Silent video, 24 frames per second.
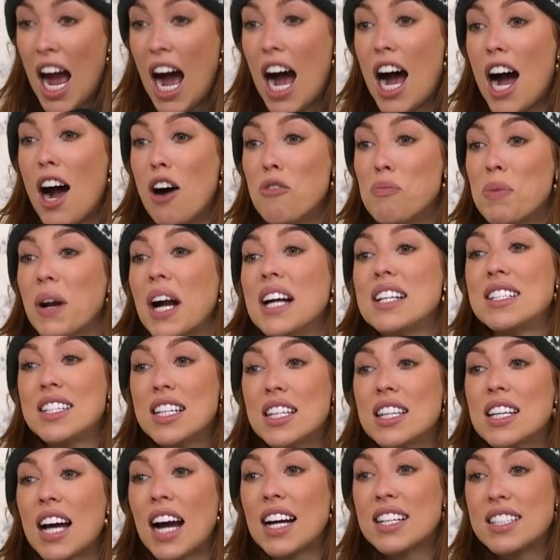But I
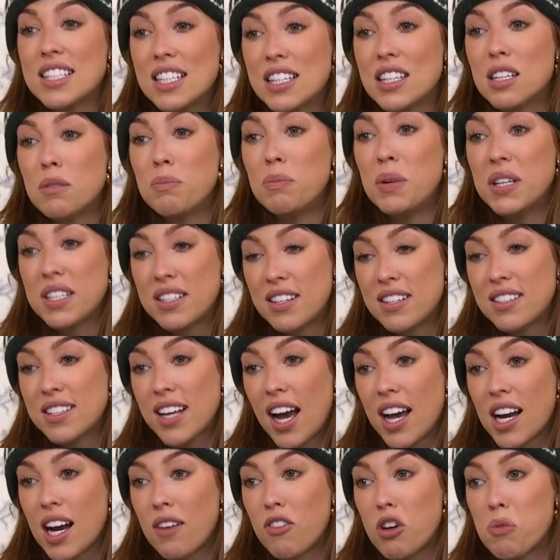see the business
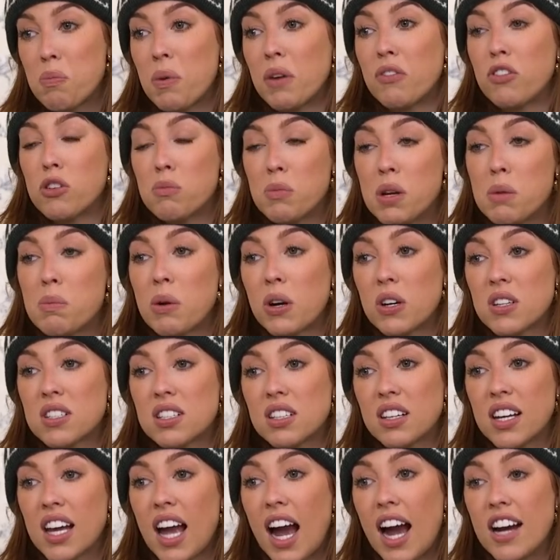side of it. But for me
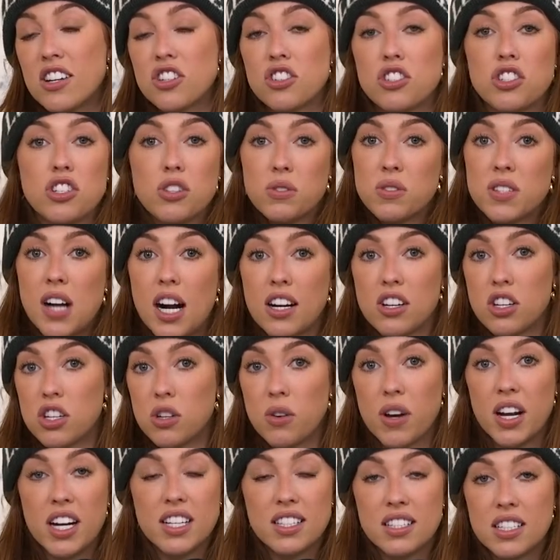personally, I just choose not to
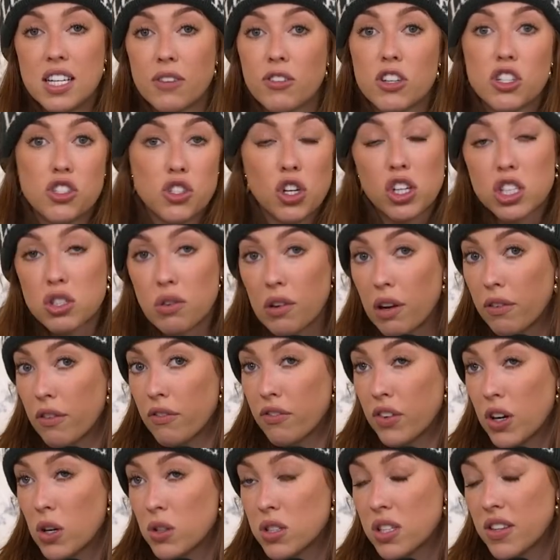do it. It's different strokes for
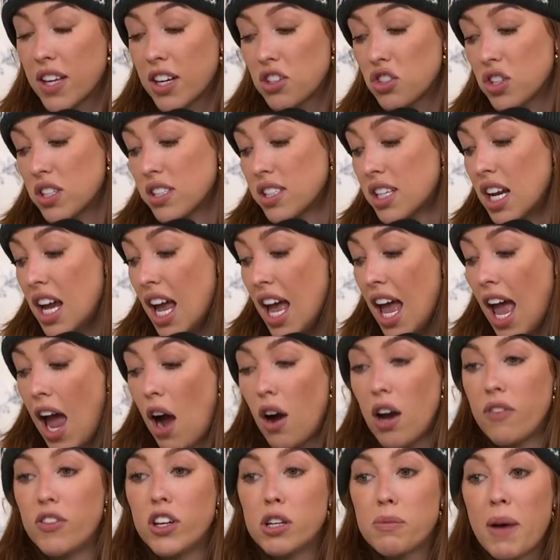different folks. And that's just
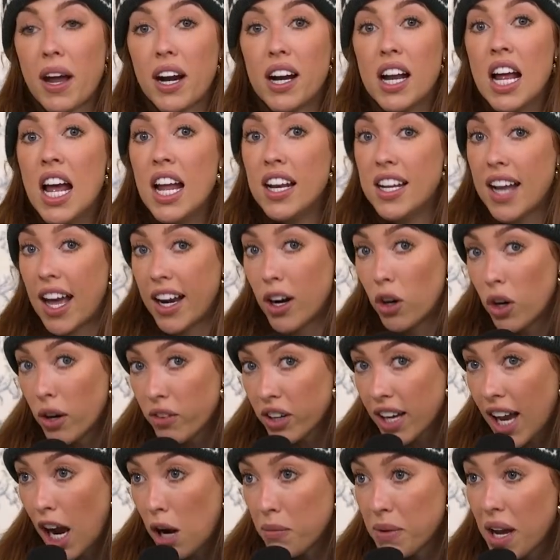how I feel about it. Now, don't
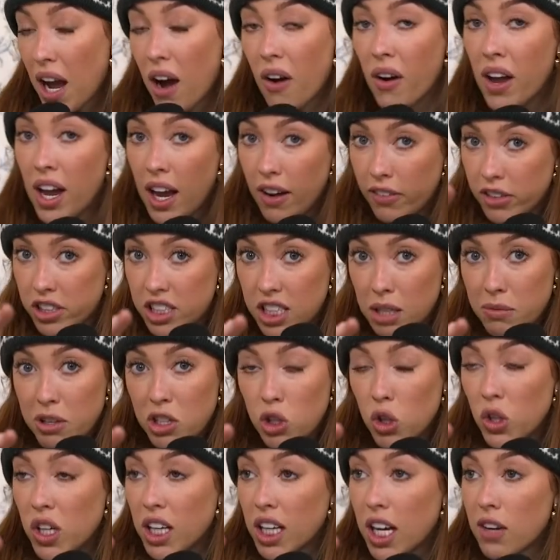ever count me out. If you see me
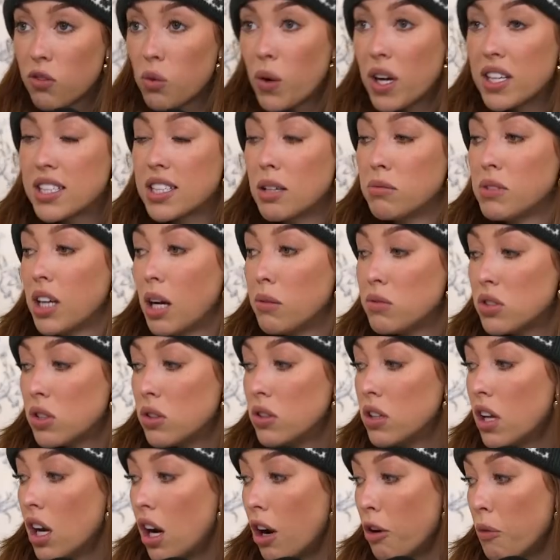doing a giveaway sometime
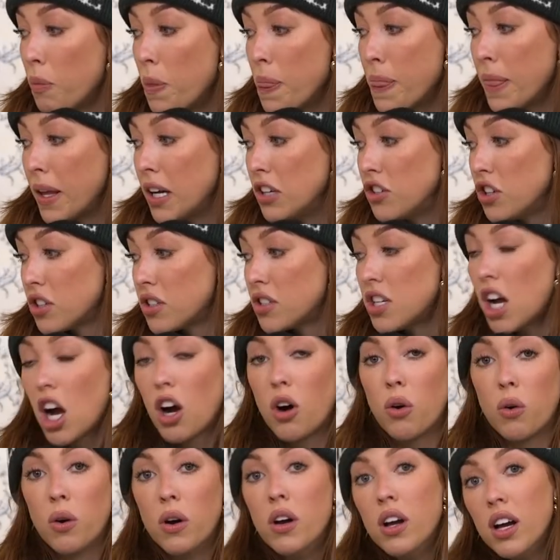soon, just
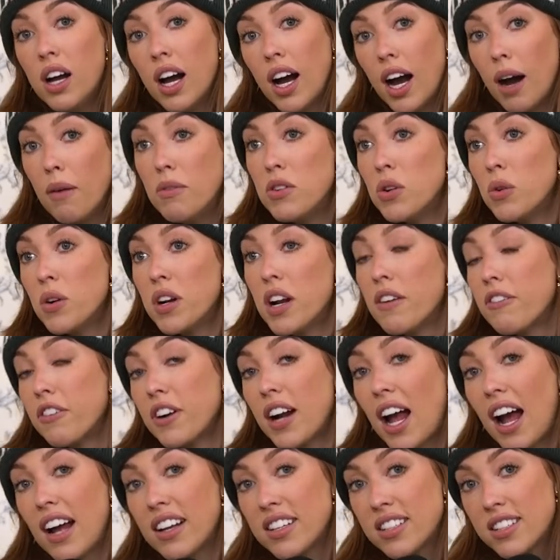know I'm doing it for
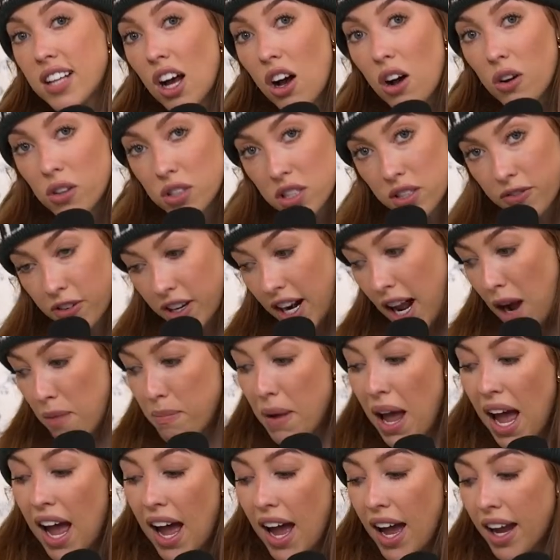that sauce, for that
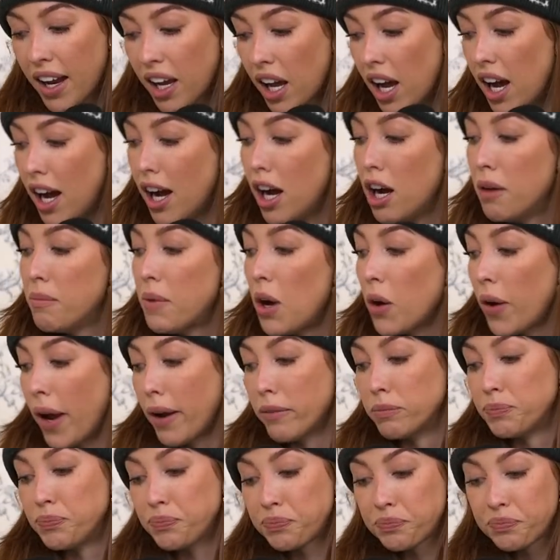bag. Okay.